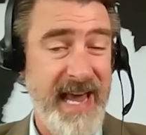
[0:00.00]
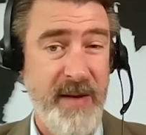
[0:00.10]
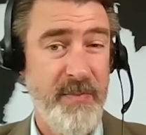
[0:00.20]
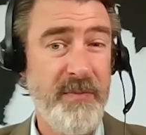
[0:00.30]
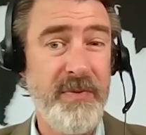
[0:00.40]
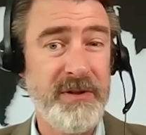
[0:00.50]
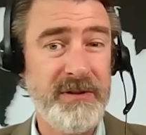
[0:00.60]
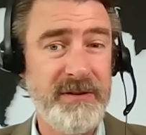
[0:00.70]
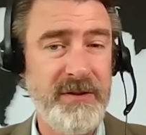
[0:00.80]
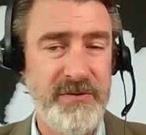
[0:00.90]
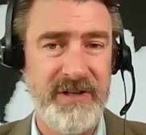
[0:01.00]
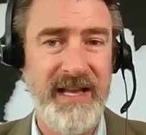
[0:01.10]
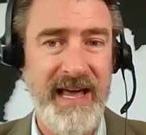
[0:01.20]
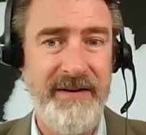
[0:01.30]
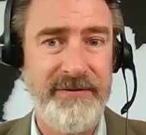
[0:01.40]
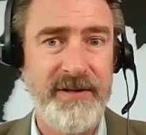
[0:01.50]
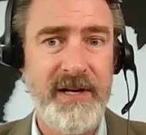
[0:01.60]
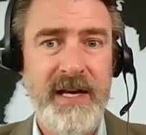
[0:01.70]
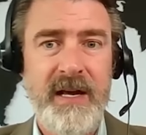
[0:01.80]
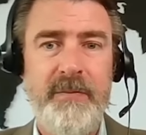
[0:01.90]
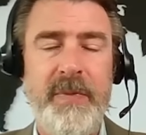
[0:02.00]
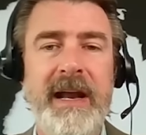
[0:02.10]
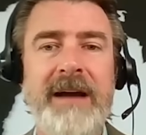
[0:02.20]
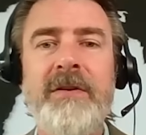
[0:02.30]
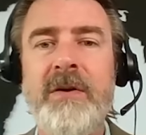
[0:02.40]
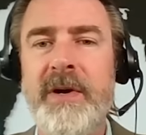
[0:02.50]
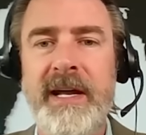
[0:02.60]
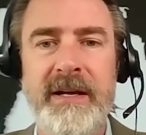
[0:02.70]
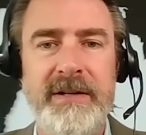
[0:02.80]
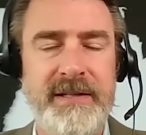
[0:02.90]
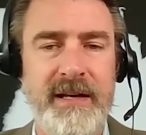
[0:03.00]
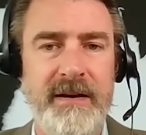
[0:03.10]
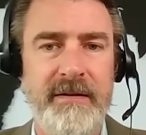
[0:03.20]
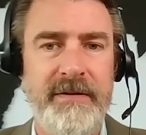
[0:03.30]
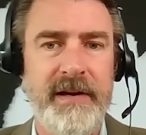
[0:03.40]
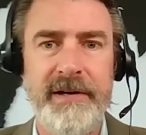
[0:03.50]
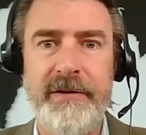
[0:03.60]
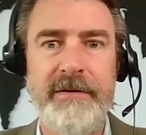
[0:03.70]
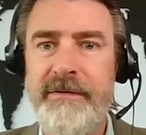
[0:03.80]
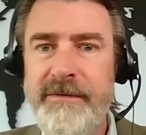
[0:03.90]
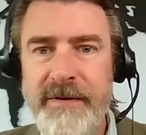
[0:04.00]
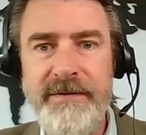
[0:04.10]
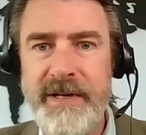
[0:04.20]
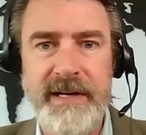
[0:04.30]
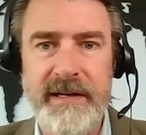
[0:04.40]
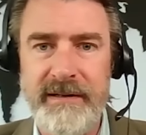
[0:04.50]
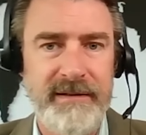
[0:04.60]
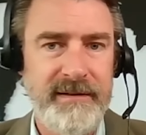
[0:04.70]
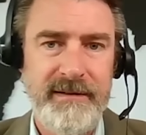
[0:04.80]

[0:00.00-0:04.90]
capable who's left, but everyone else of the one hundred fifty